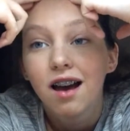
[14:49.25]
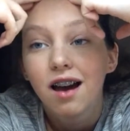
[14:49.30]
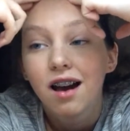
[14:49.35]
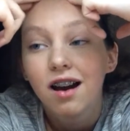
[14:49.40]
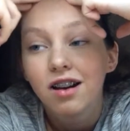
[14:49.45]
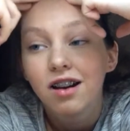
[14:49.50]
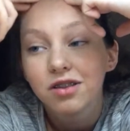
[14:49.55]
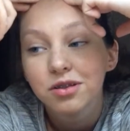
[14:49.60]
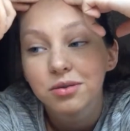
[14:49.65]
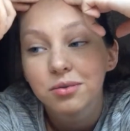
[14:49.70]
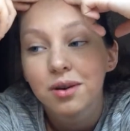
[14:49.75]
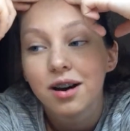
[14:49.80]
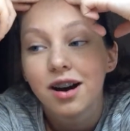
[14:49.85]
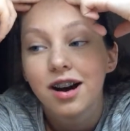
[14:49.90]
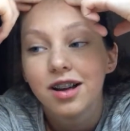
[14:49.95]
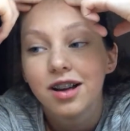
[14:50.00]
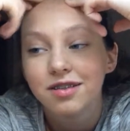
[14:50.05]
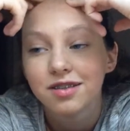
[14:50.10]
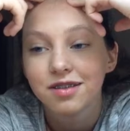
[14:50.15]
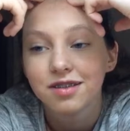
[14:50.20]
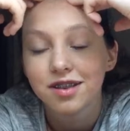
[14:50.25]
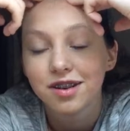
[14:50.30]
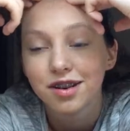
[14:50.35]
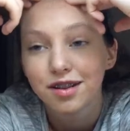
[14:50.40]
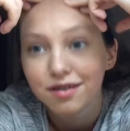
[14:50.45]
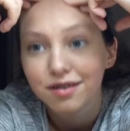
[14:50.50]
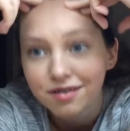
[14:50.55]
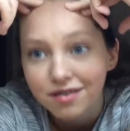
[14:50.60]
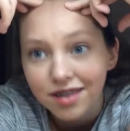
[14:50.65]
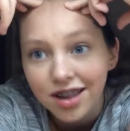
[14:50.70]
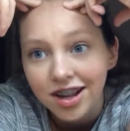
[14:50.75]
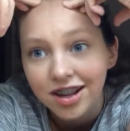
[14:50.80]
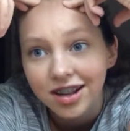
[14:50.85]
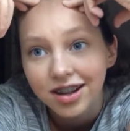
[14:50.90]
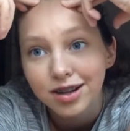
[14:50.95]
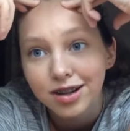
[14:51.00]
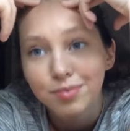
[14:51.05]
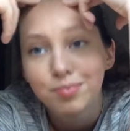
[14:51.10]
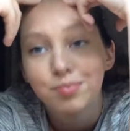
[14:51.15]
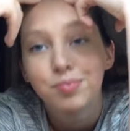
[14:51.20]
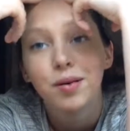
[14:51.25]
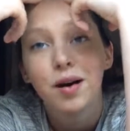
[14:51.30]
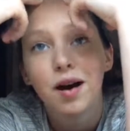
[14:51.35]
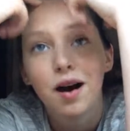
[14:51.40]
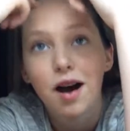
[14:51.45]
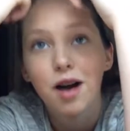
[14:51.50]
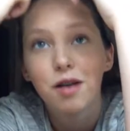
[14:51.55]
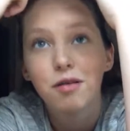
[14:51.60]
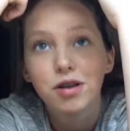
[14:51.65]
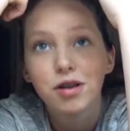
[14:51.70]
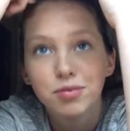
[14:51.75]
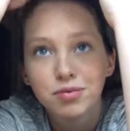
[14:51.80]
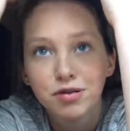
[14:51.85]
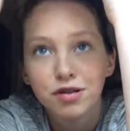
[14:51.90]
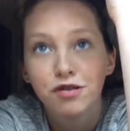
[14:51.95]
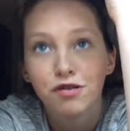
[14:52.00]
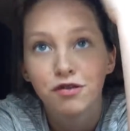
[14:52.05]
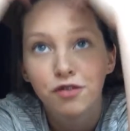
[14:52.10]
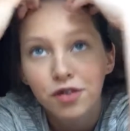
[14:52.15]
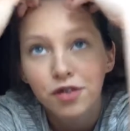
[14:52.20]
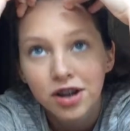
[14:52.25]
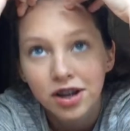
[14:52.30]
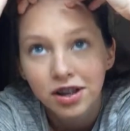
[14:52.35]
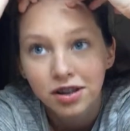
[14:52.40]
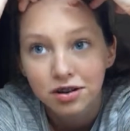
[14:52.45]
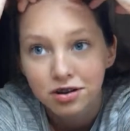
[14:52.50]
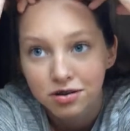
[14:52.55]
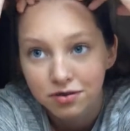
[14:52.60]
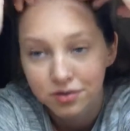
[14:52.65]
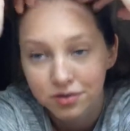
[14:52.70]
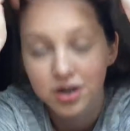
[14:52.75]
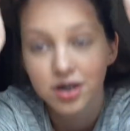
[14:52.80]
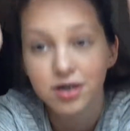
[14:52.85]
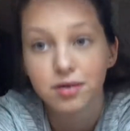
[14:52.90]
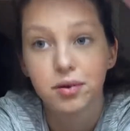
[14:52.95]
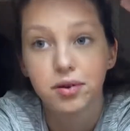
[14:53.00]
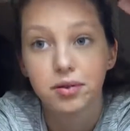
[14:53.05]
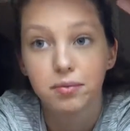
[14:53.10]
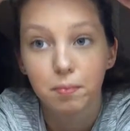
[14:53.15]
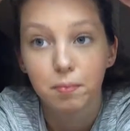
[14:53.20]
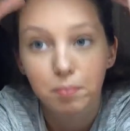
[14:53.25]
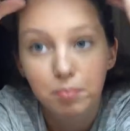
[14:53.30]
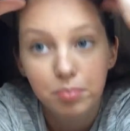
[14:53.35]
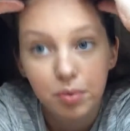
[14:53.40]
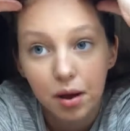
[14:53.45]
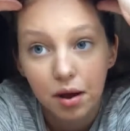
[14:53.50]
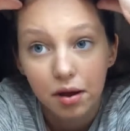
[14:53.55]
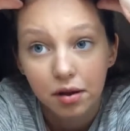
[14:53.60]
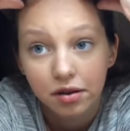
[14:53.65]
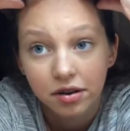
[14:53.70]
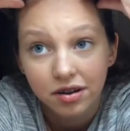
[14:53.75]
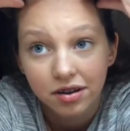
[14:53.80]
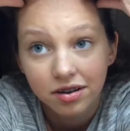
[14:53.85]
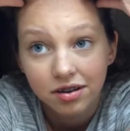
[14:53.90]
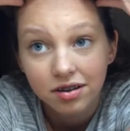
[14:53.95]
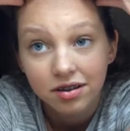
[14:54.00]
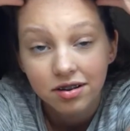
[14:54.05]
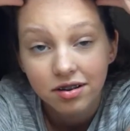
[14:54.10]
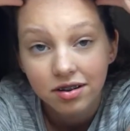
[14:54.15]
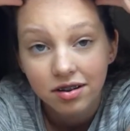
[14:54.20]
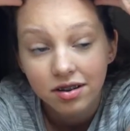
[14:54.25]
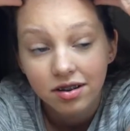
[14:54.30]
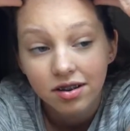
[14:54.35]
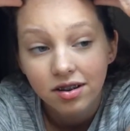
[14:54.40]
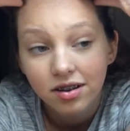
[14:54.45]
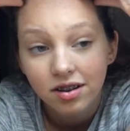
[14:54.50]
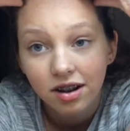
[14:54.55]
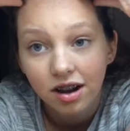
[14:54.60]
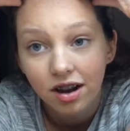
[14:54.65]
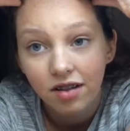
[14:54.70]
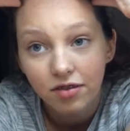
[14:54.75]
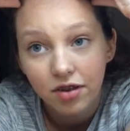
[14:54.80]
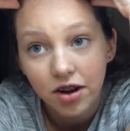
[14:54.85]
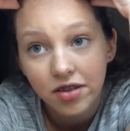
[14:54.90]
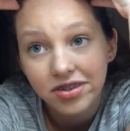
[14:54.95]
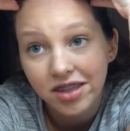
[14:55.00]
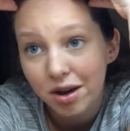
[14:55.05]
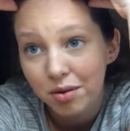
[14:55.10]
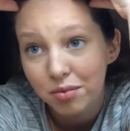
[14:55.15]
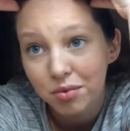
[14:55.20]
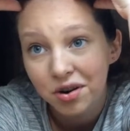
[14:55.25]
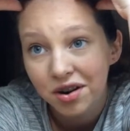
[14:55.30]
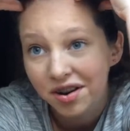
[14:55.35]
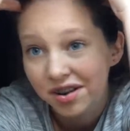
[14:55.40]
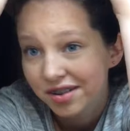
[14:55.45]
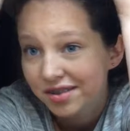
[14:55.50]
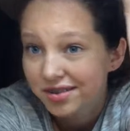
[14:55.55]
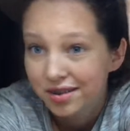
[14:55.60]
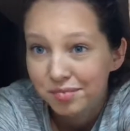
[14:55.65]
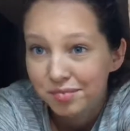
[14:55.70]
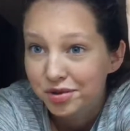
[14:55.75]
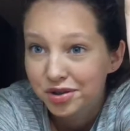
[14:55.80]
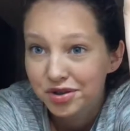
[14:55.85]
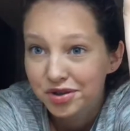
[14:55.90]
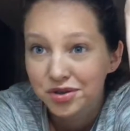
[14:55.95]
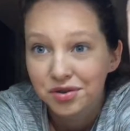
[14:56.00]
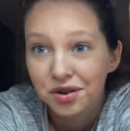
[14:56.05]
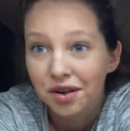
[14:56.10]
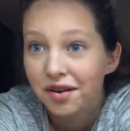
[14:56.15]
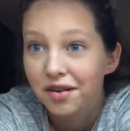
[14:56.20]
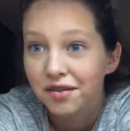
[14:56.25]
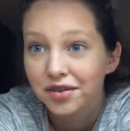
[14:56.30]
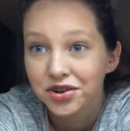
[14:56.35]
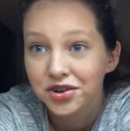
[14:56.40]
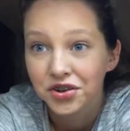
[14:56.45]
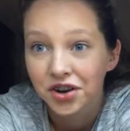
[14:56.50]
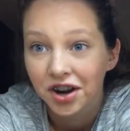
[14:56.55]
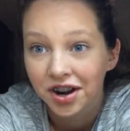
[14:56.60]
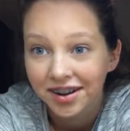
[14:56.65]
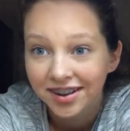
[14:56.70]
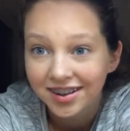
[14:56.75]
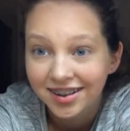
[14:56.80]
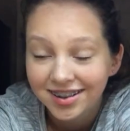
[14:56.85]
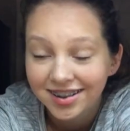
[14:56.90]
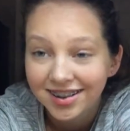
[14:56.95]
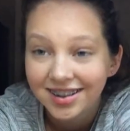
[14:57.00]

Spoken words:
Otherwise it's going to sink, but I want to put a foil over it so it doesn't burn. I've had that work, so I'm not sure. I never tried it.